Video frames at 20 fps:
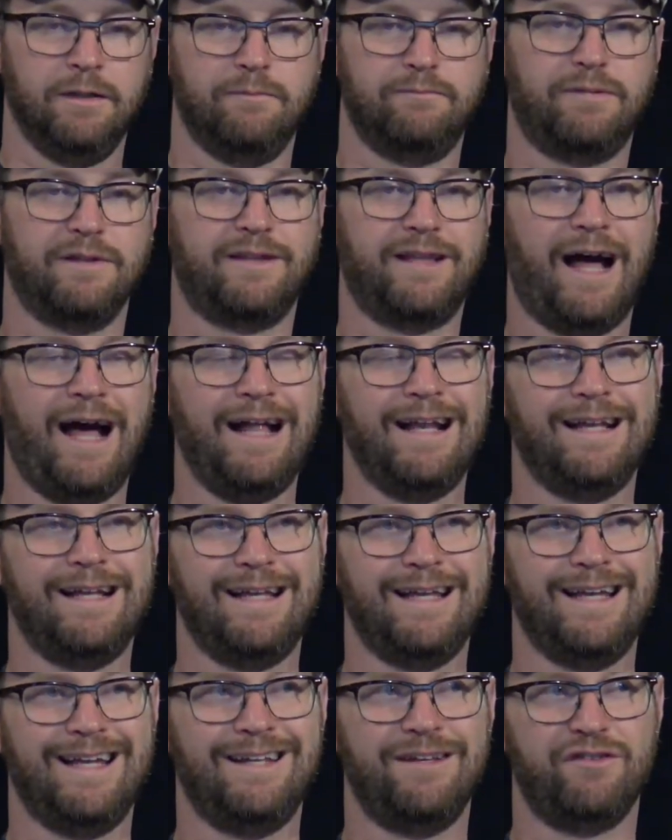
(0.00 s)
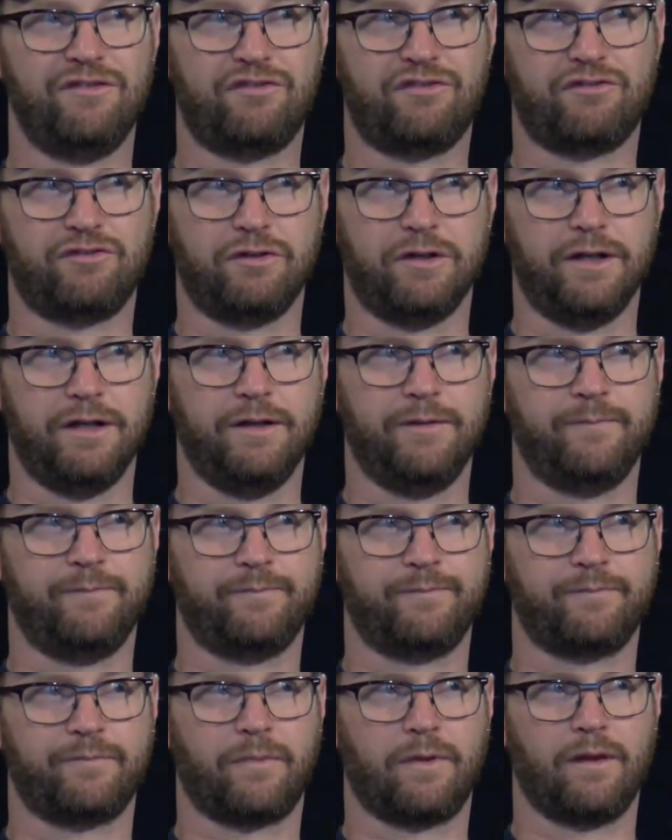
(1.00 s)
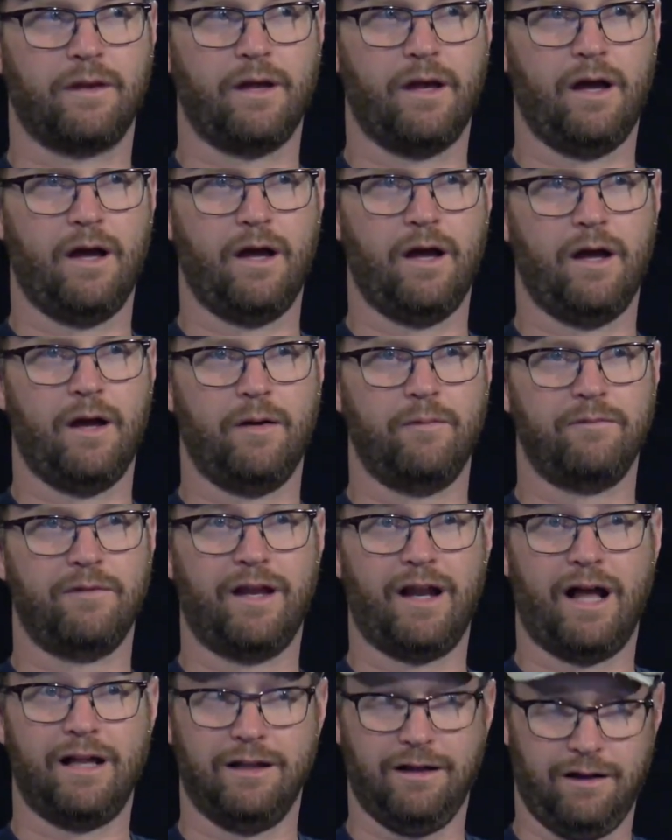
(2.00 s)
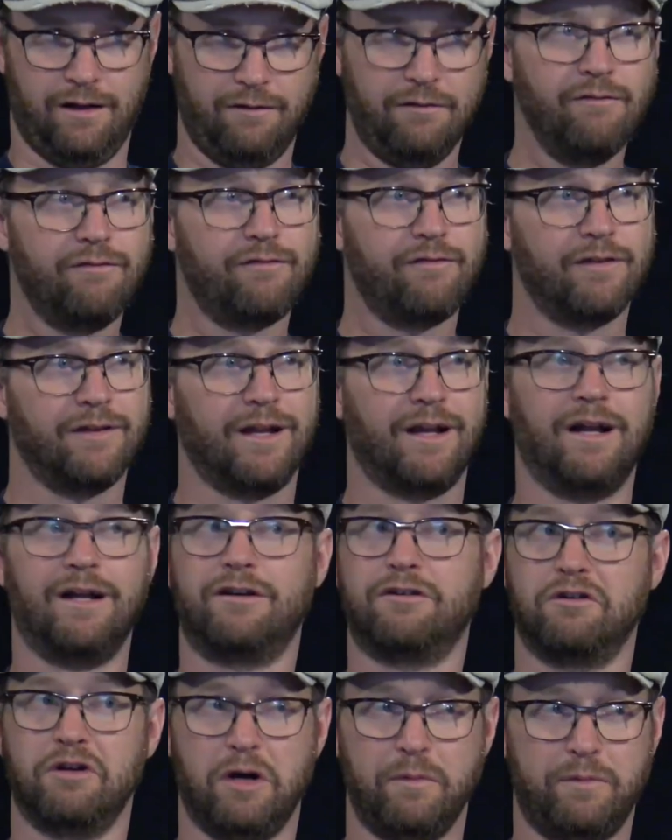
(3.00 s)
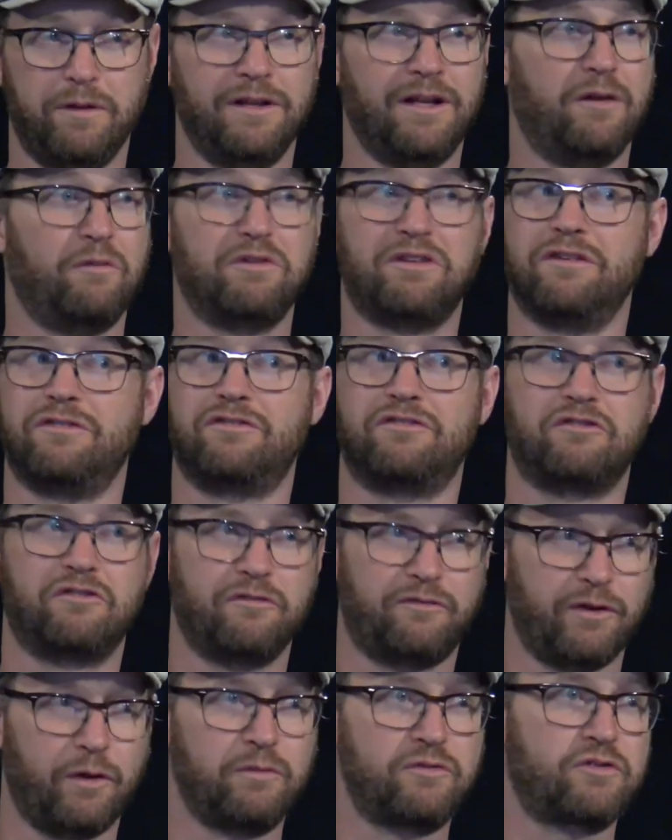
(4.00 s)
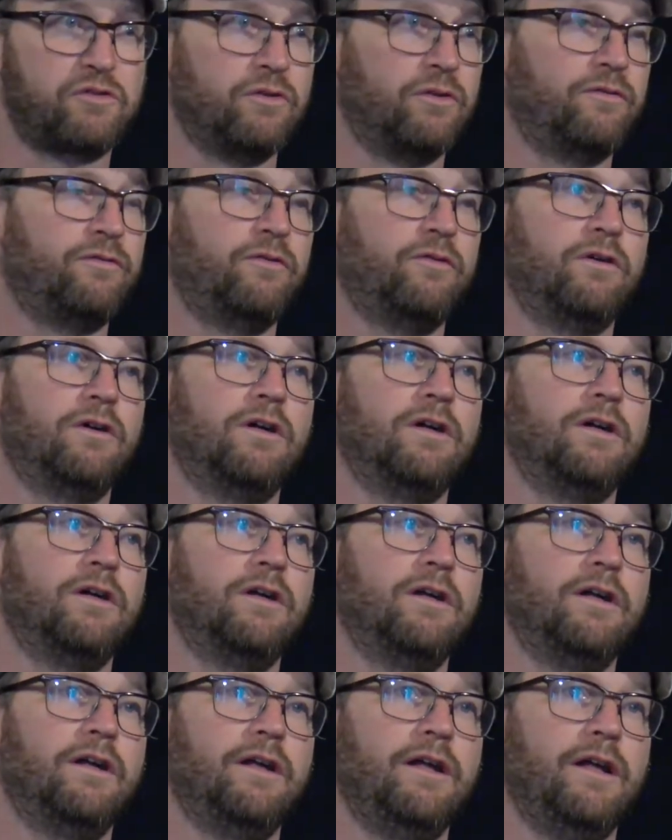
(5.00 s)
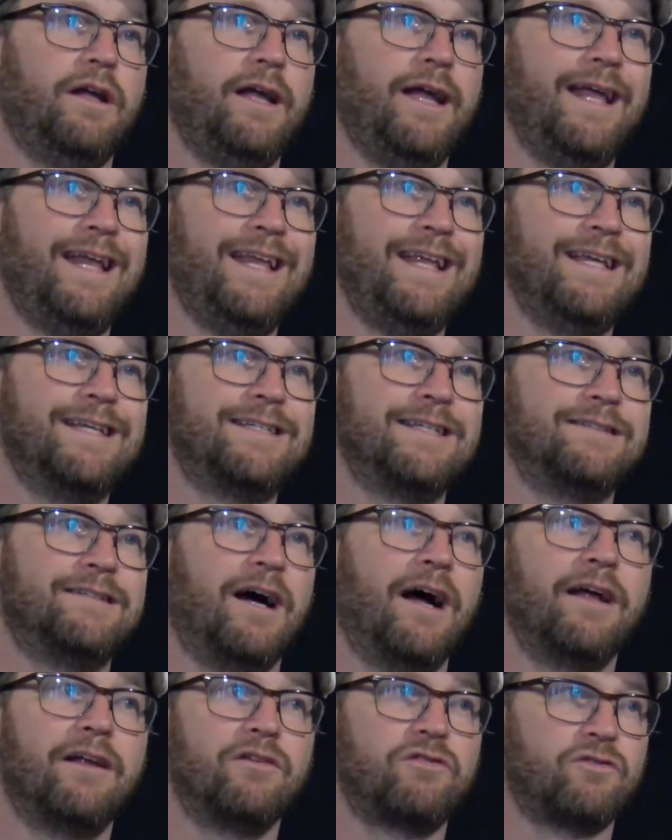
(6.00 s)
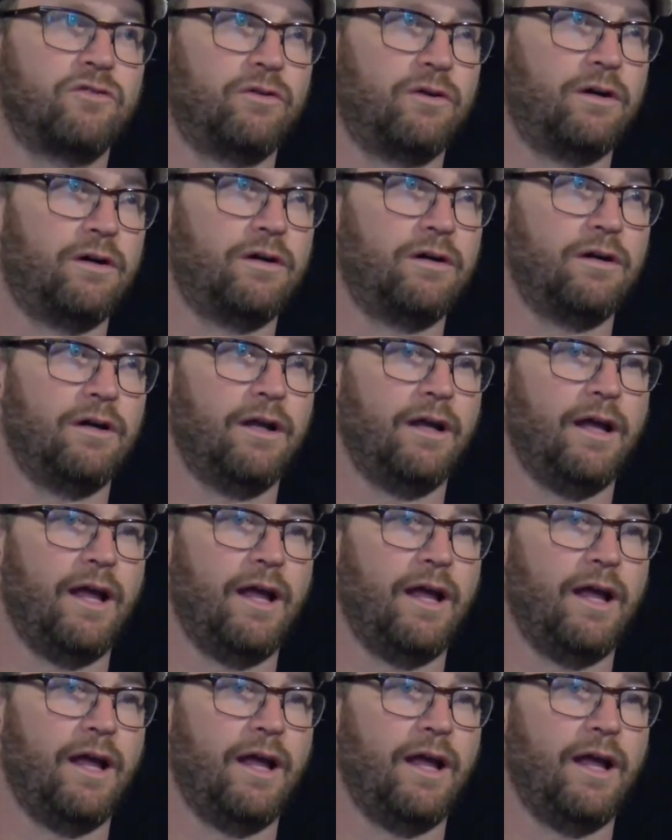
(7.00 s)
But that industry um, that I love and that I grew up in, that I went to film school for, it is a dinosaur.